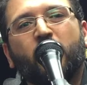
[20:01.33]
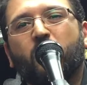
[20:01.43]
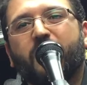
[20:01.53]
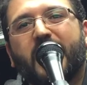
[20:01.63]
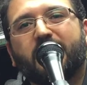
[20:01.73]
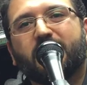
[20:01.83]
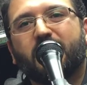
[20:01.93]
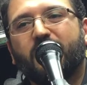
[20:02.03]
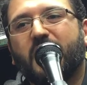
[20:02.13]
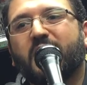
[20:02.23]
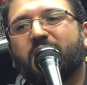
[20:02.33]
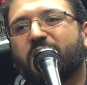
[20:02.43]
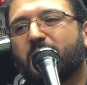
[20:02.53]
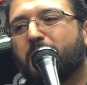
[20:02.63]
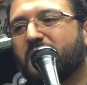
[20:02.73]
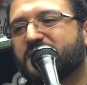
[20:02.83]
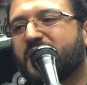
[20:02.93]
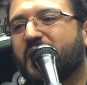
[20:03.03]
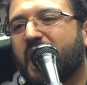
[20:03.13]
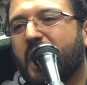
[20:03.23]
know that the inevitable is
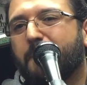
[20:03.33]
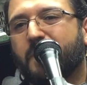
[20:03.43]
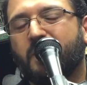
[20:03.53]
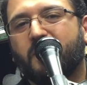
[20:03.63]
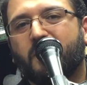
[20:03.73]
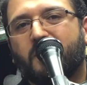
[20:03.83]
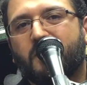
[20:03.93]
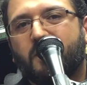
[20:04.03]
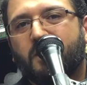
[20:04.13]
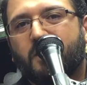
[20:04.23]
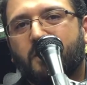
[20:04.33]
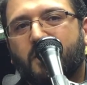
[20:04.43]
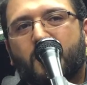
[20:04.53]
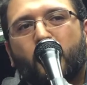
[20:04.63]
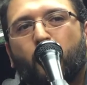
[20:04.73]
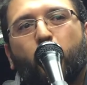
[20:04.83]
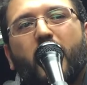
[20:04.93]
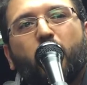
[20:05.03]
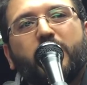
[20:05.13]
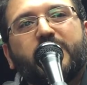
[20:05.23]
going to happen,
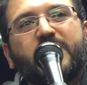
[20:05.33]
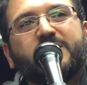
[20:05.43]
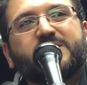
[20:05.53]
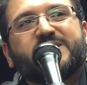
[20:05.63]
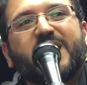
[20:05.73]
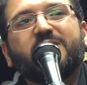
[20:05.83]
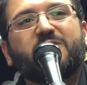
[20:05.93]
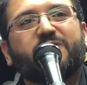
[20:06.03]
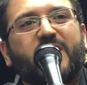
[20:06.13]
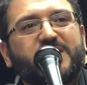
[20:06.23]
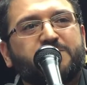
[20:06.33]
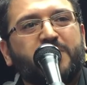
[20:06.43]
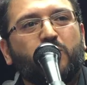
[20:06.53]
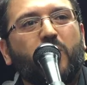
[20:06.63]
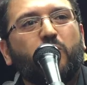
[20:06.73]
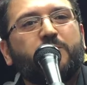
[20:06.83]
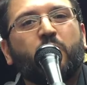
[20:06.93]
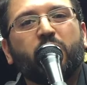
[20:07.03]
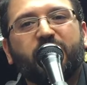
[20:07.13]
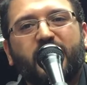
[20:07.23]
what would incentivize me? What would
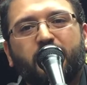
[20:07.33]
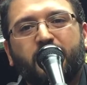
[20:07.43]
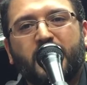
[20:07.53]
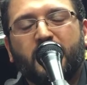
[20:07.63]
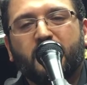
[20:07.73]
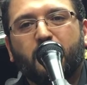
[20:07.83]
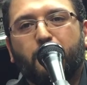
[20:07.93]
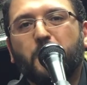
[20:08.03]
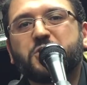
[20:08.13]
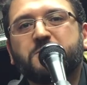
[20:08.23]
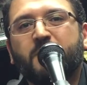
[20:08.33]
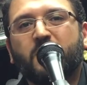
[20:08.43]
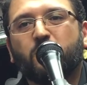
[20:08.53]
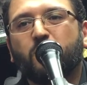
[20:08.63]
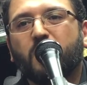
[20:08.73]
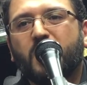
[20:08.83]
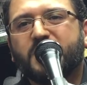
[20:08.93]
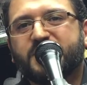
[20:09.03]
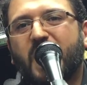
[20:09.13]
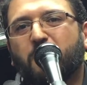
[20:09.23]
motivate me, push me to
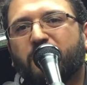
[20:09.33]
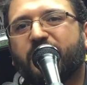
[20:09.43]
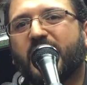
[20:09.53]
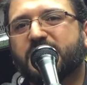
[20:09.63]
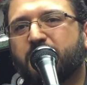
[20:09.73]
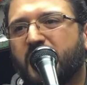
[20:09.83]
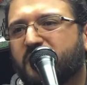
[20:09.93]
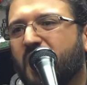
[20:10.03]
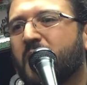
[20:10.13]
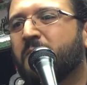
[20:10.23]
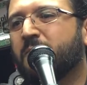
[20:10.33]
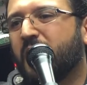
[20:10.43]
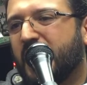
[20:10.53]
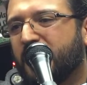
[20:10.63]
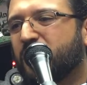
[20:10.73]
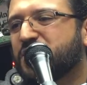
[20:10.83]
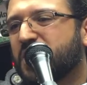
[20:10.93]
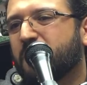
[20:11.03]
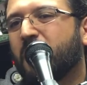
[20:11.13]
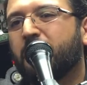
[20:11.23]
sacrifice my time and my
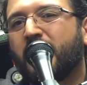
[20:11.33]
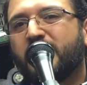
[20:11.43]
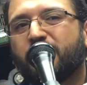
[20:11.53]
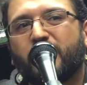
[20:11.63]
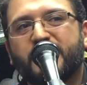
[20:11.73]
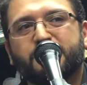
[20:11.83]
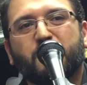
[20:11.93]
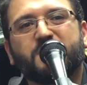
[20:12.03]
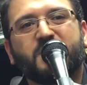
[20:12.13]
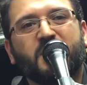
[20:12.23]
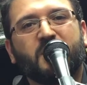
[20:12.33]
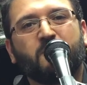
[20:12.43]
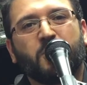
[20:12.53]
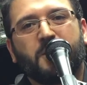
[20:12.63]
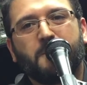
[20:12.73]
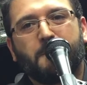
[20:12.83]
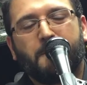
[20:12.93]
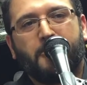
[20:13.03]
energy and my money for this person anymore?